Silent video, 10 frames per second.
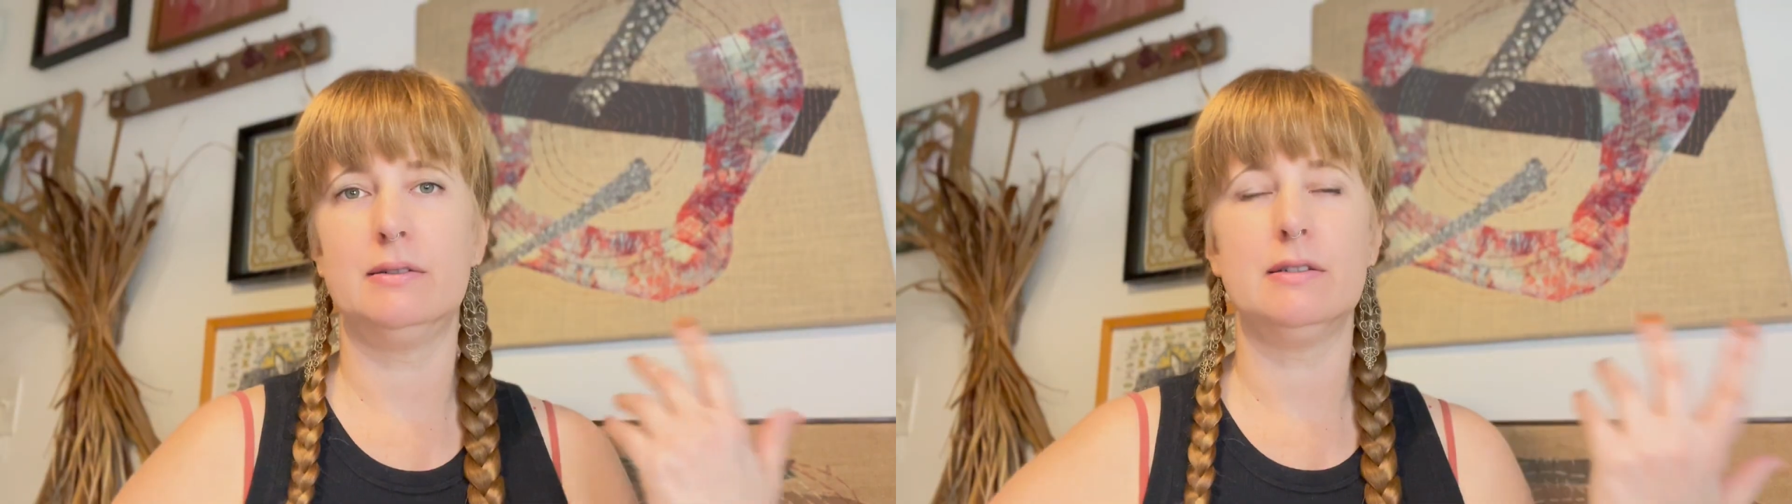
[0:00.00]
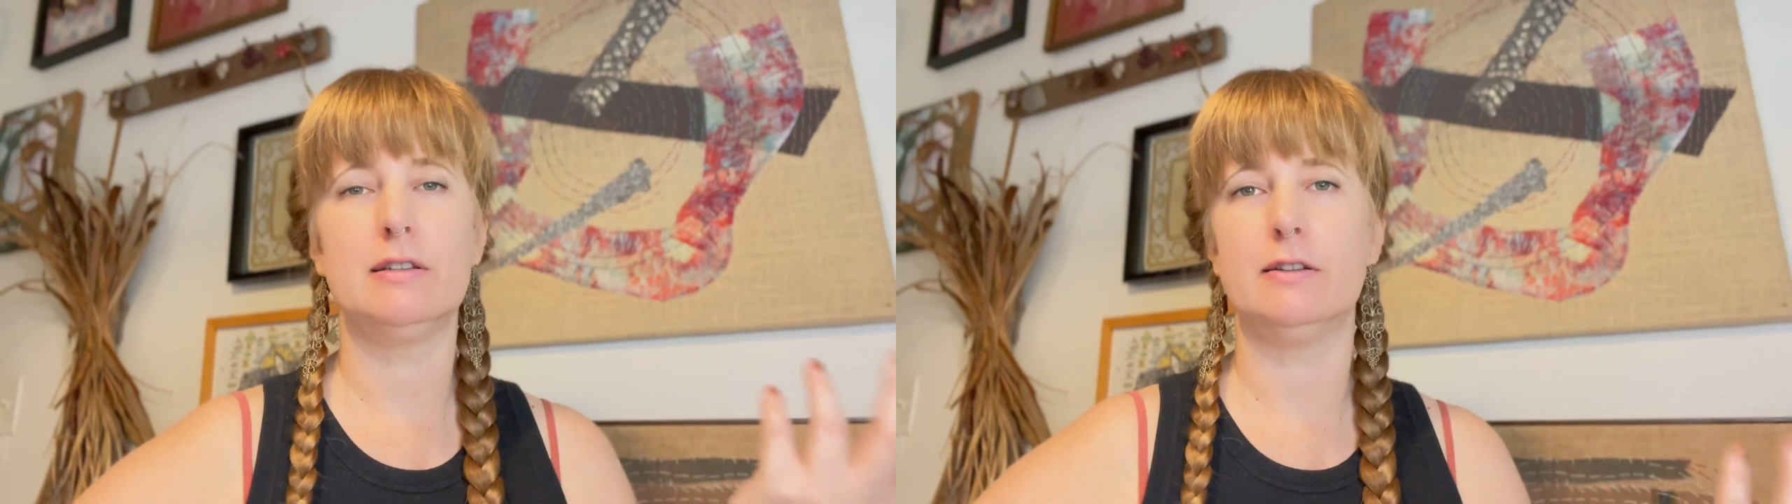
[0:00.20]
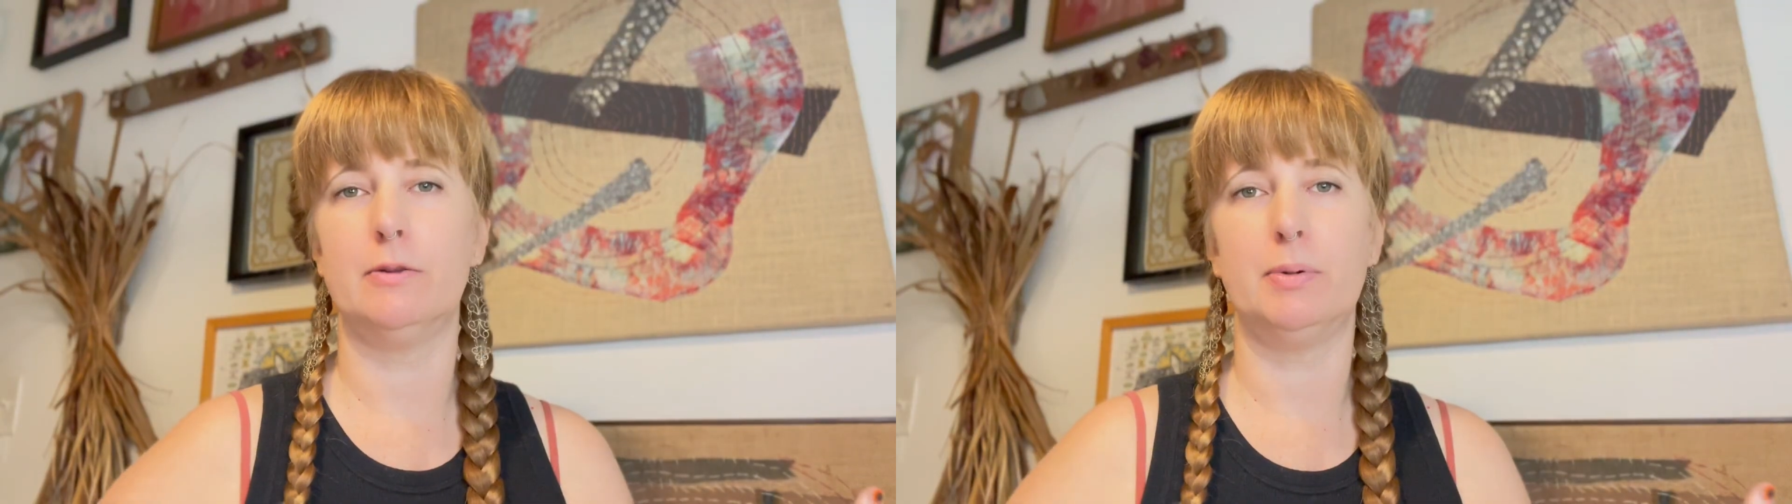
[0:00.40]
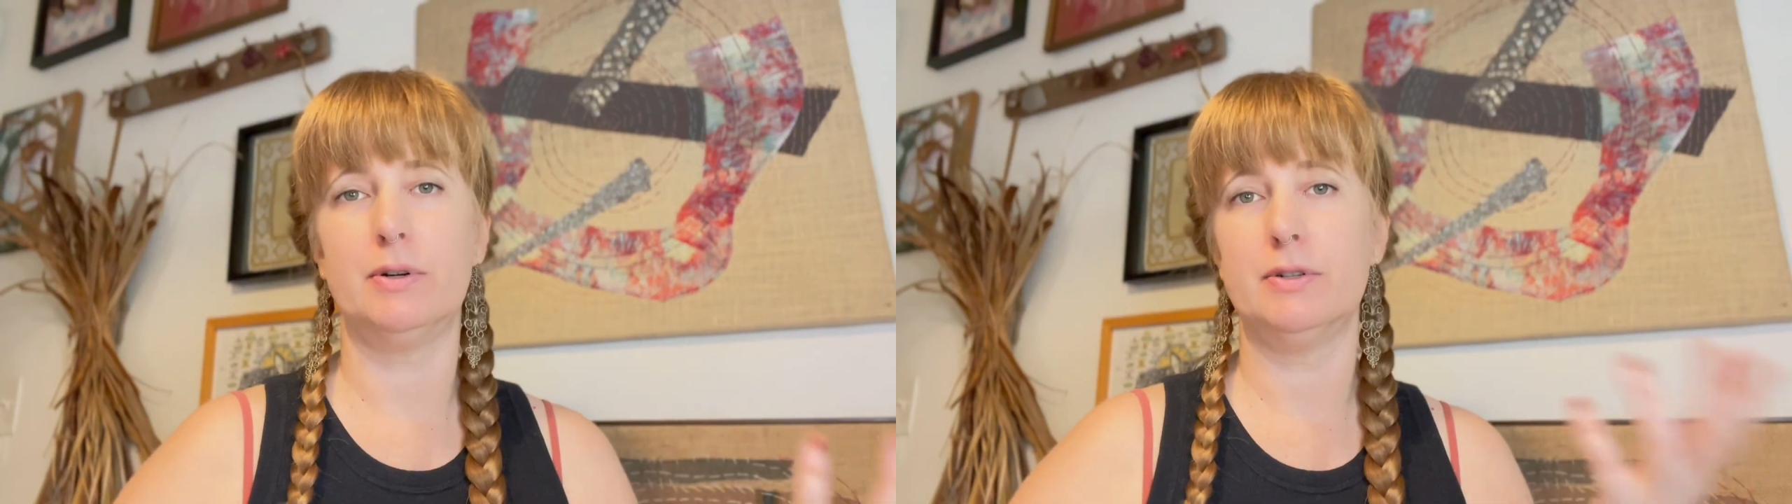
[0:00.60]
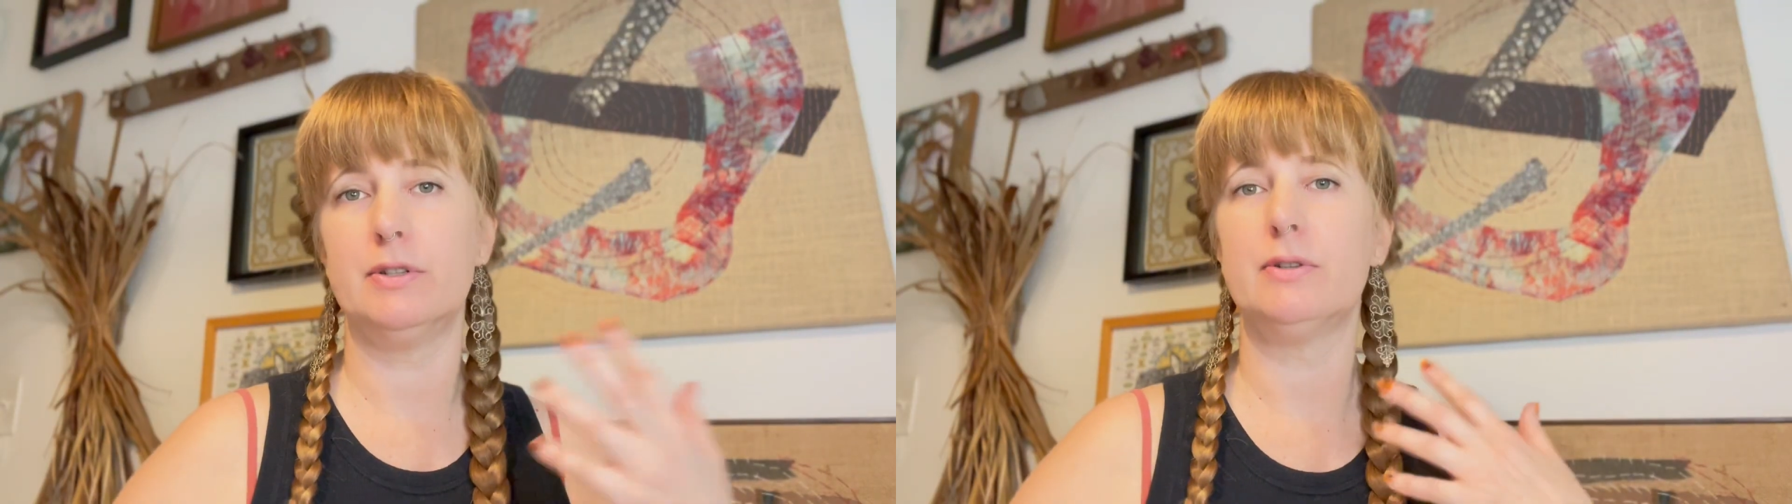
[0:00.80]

slopers